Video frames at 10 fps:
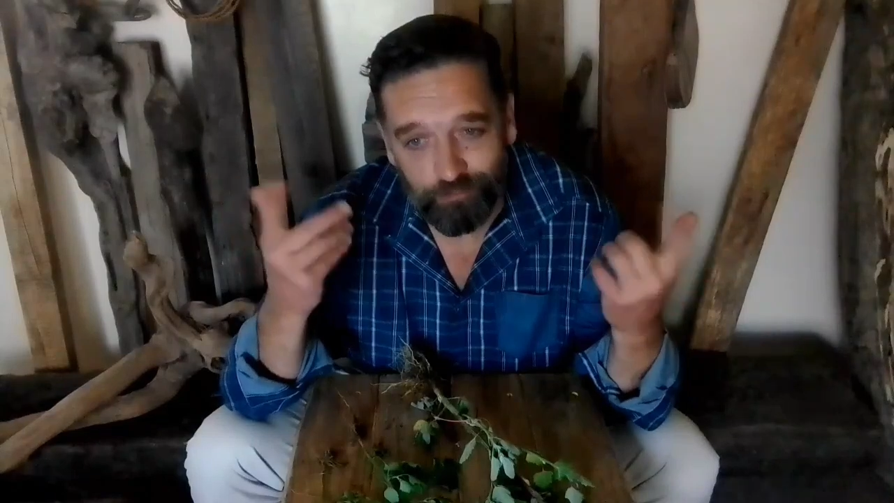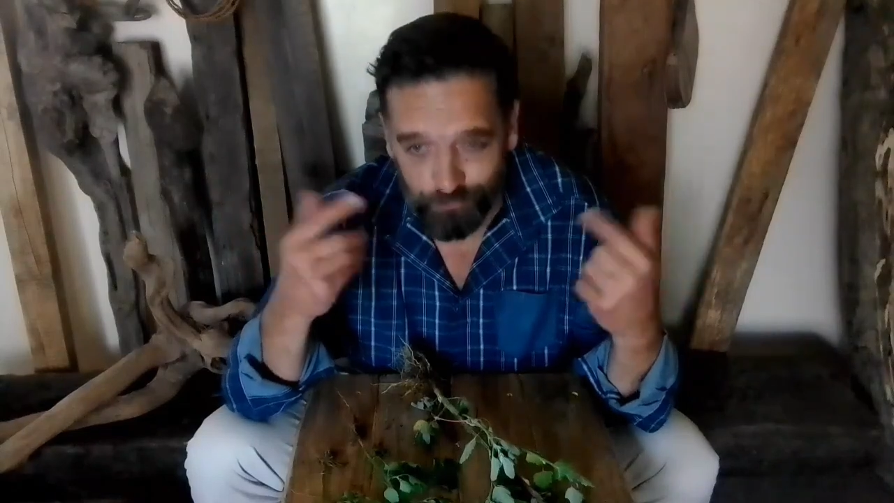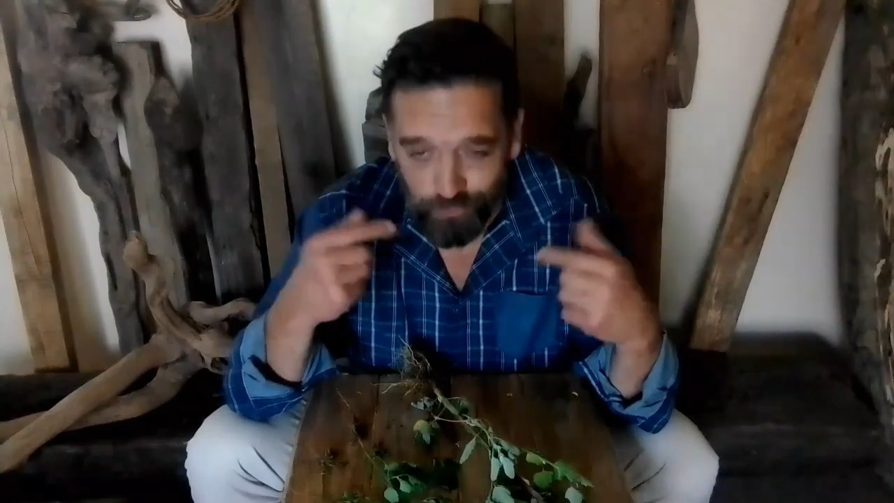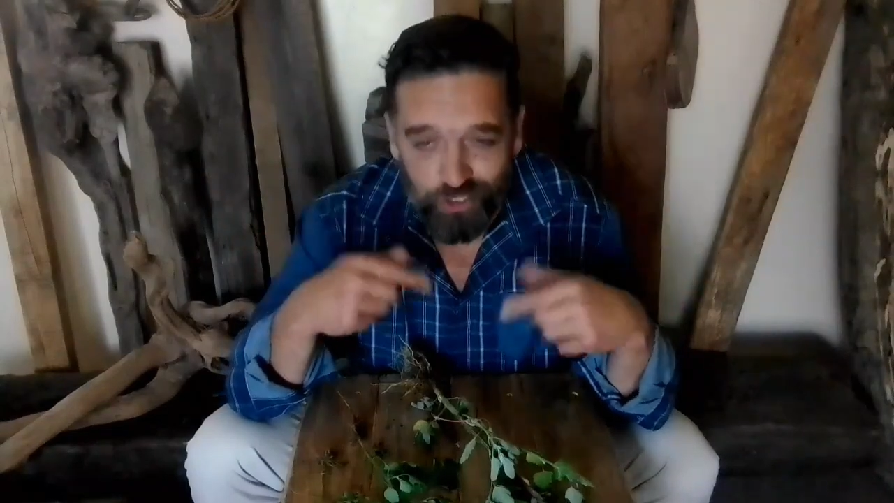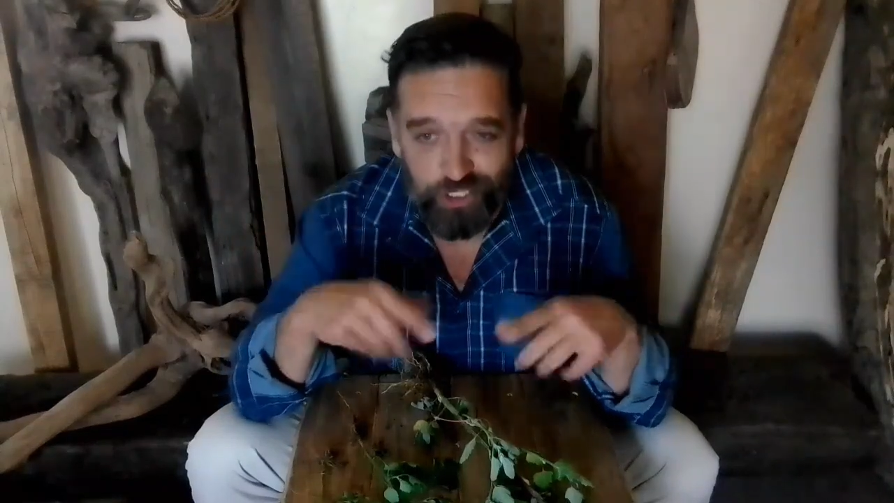
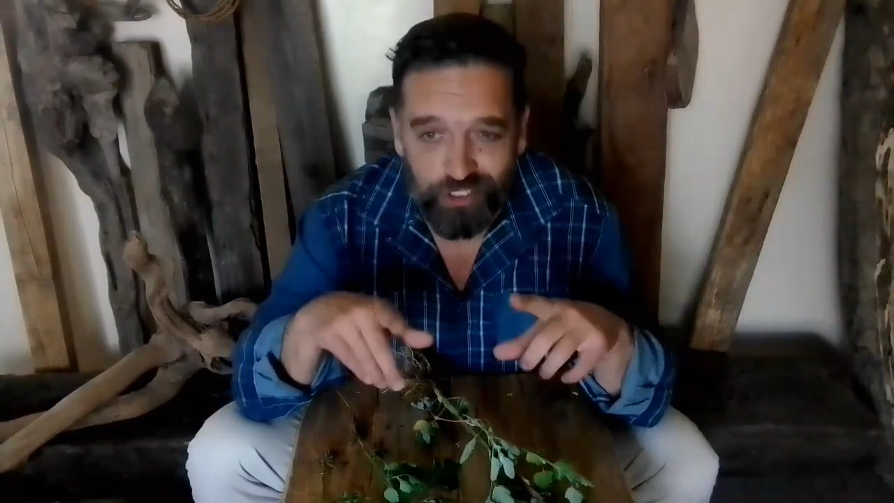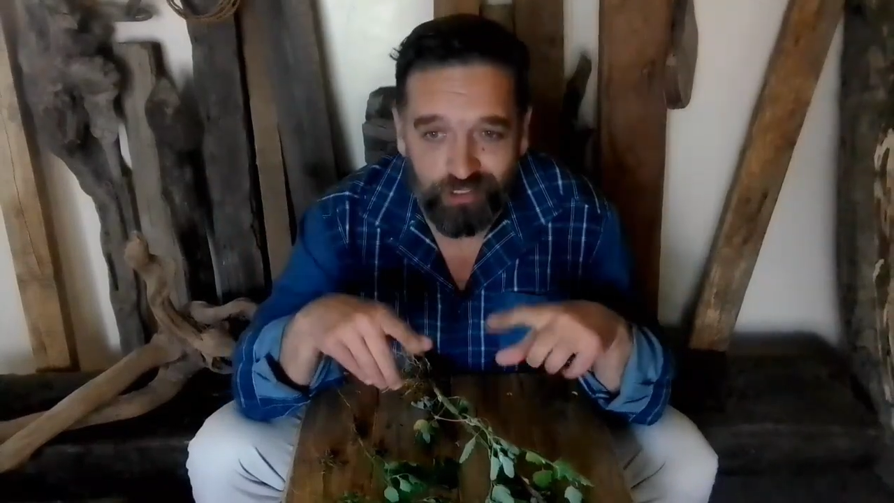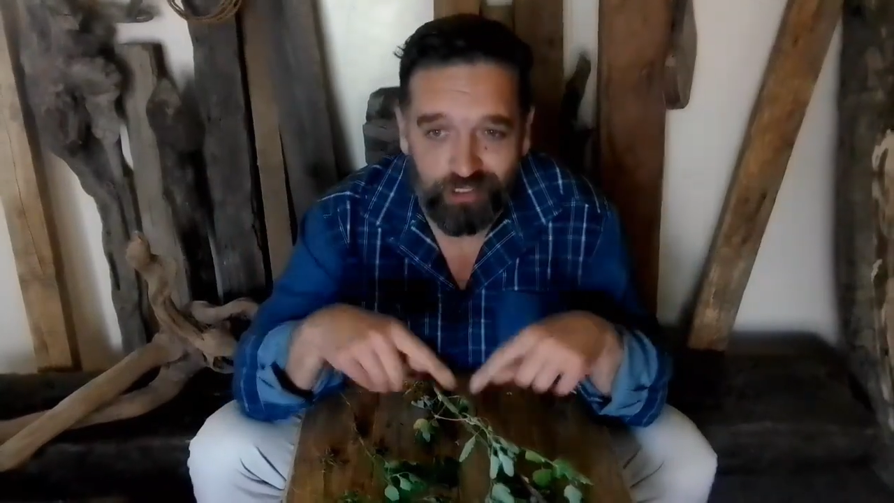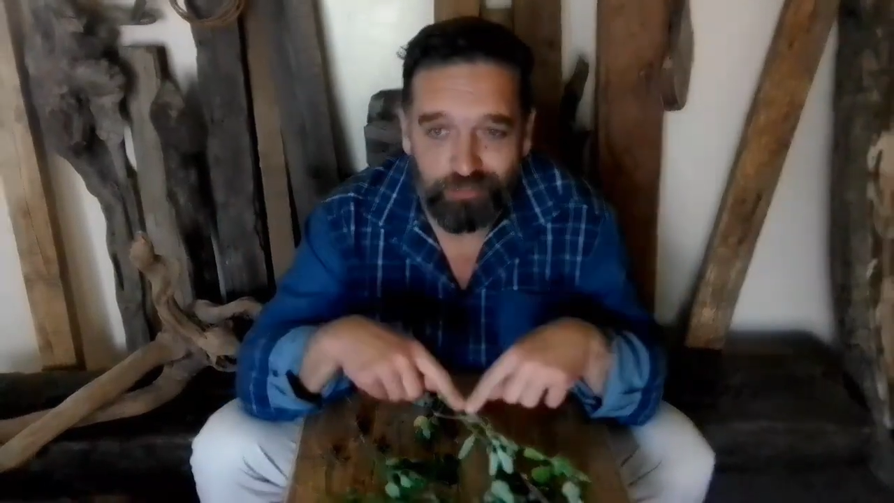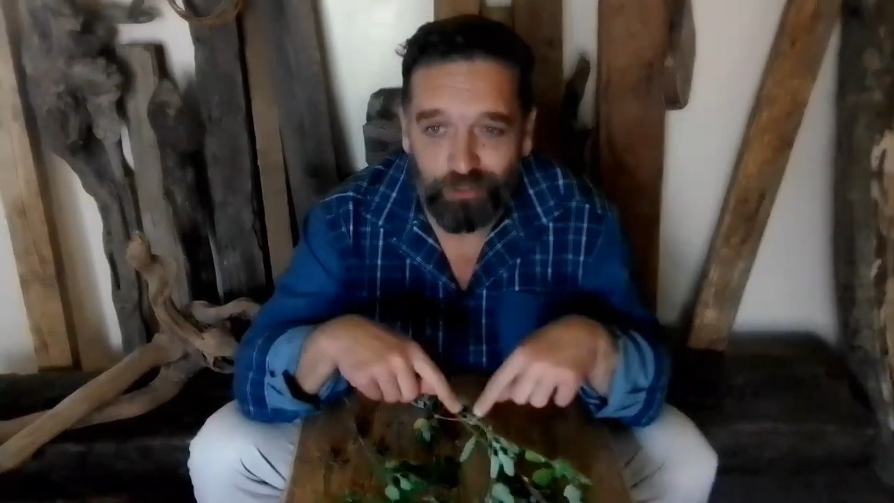If you see
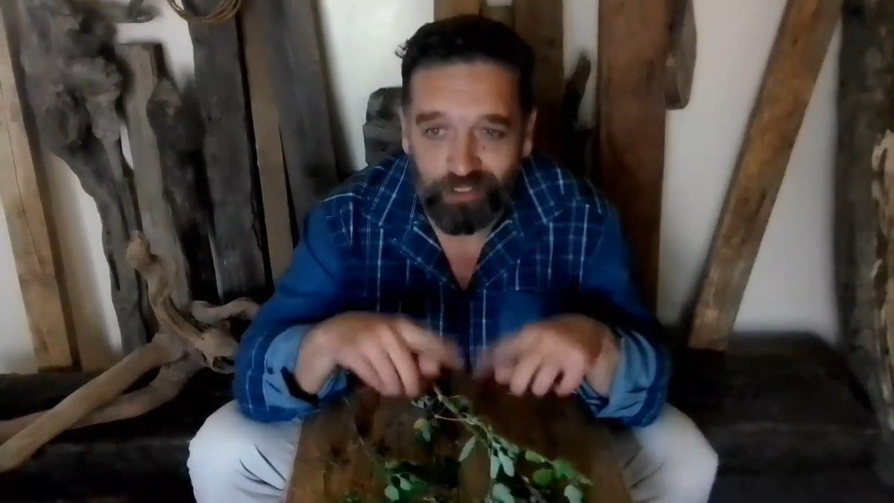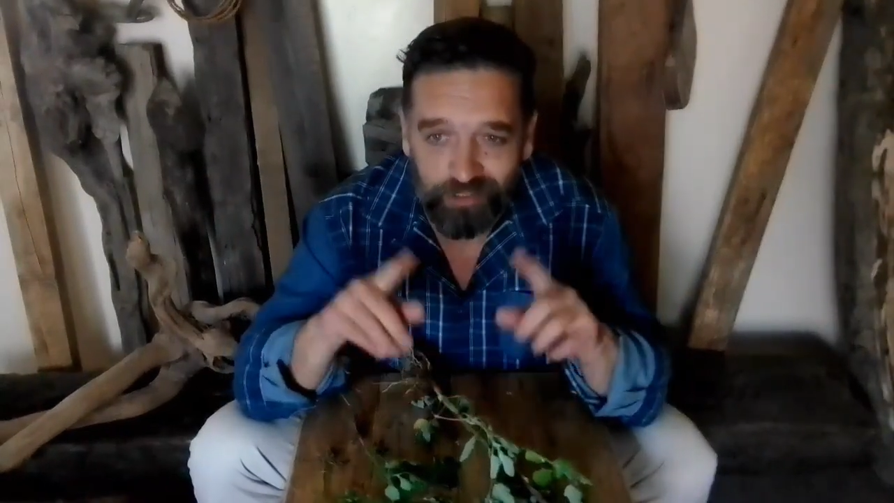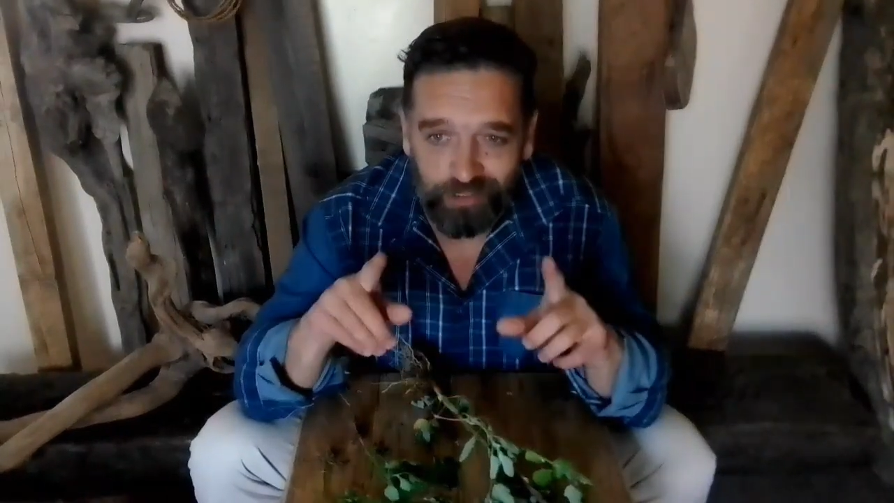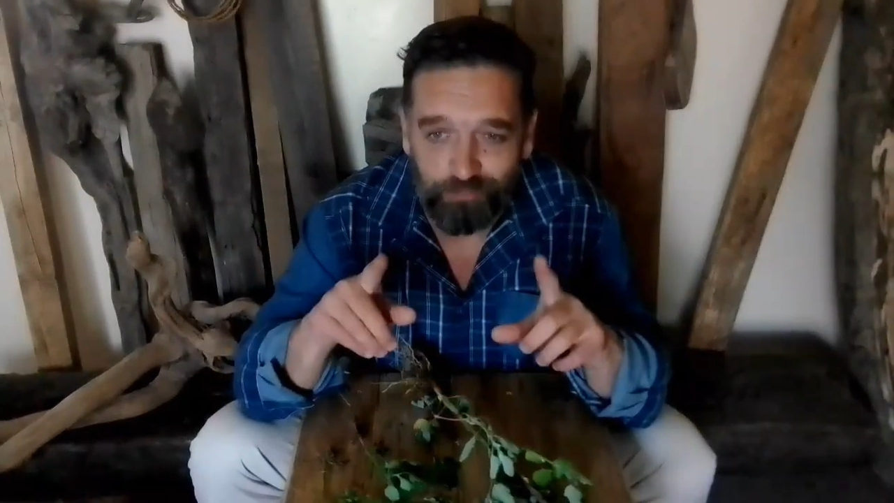this plant in